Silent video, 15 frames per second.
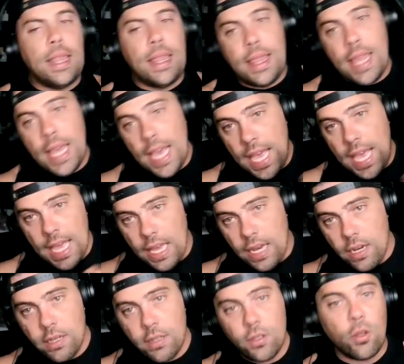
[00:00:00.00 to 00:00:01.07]

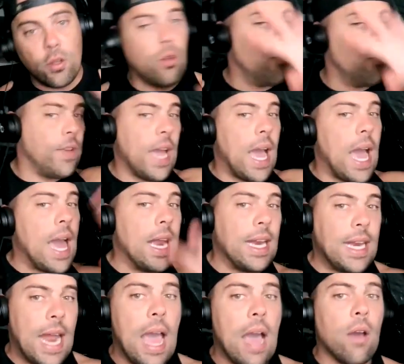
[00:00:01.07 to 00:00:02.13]
Then, so you've got it
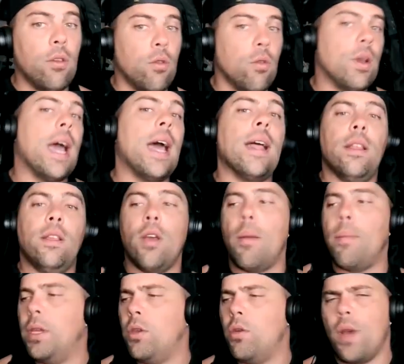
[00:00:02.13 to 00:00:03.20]
now. You got
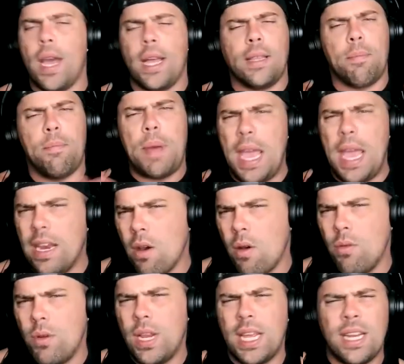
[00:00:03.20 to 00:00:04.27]
the paint
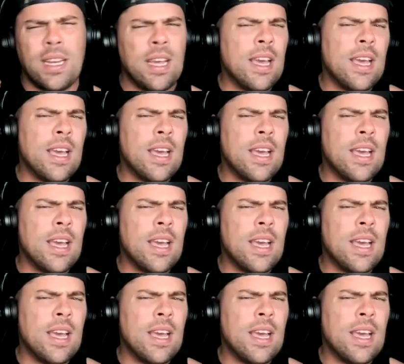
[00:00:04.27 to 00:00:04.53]
on it.